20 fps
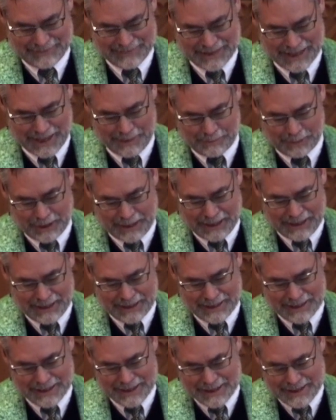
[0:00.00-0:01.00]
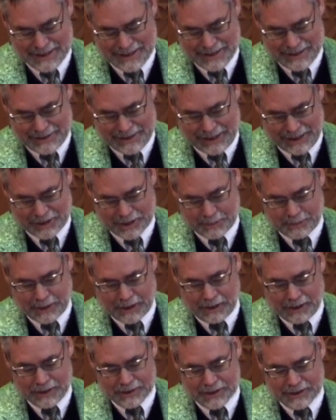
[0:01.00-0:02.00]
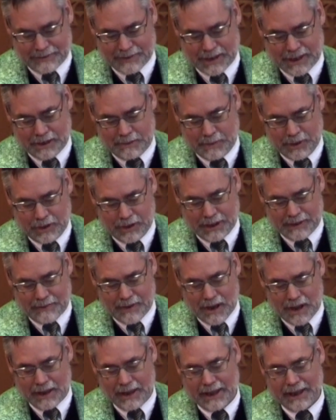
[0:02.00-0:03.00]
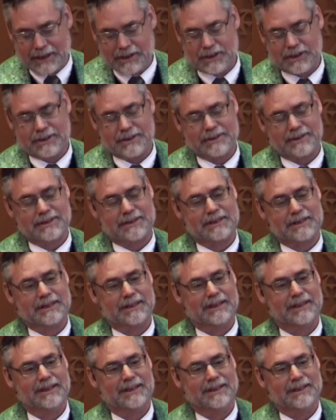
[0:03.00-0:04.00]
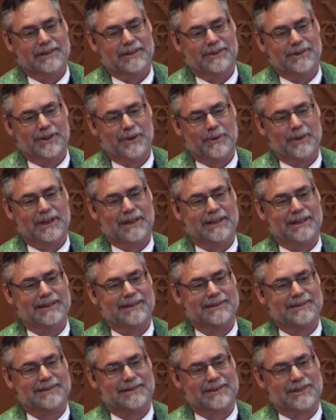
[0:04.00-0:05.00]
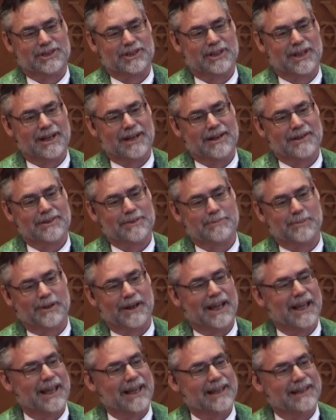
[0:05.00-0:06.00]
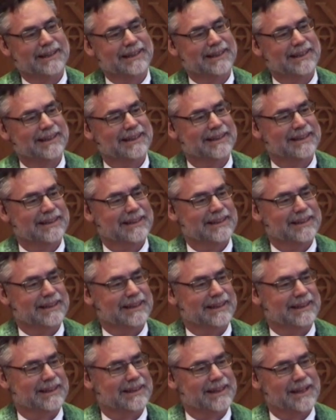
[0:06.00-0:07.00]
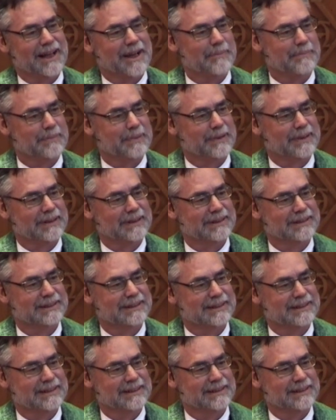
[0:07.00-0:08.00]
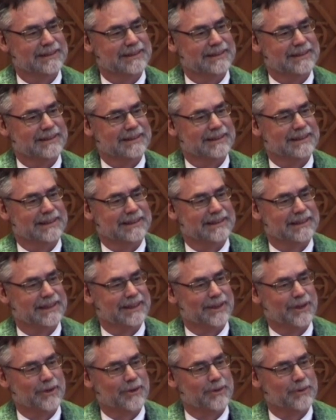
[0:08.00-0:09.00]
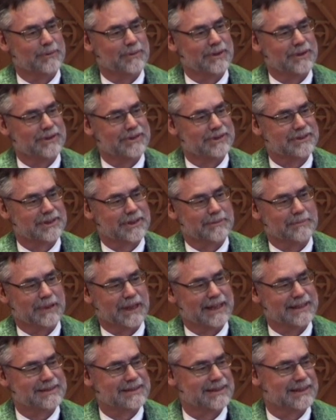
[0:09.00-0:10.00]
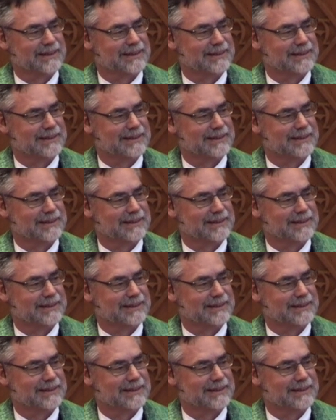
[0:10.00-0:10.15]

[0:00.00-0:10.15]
I bring the experience of a community of all ages who know what it is to share the bread and the cup, and they know the words to the blessings.